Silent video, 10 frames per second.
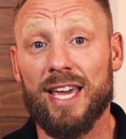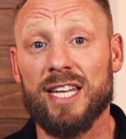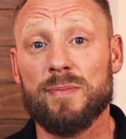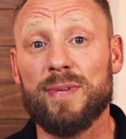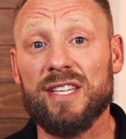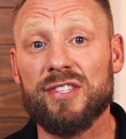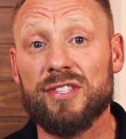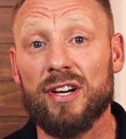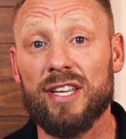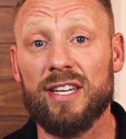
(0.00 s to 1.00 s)
and it's being
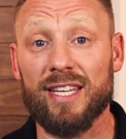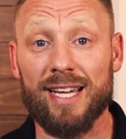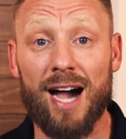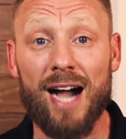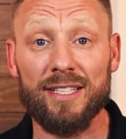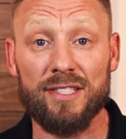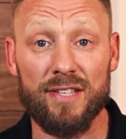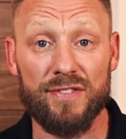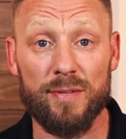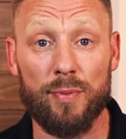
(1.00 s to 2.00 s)
studied in
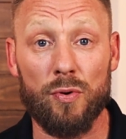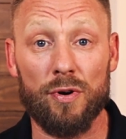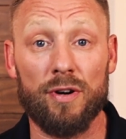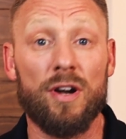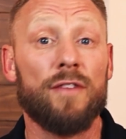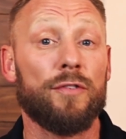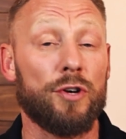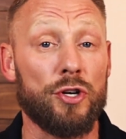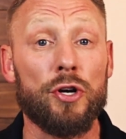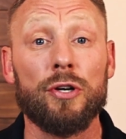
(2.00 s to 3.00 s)
cognitive support for
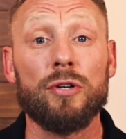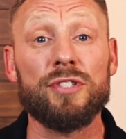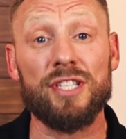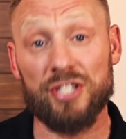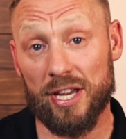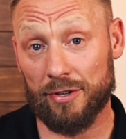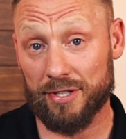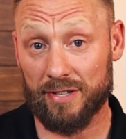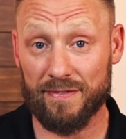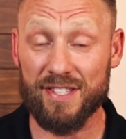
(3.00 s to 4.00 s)

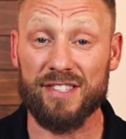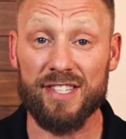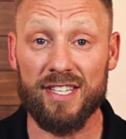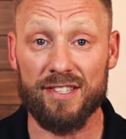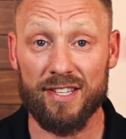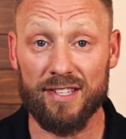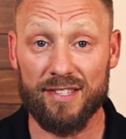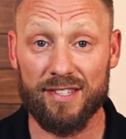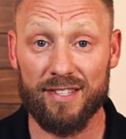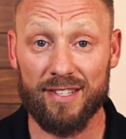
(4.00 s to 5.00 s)
neurodegenerative diseases.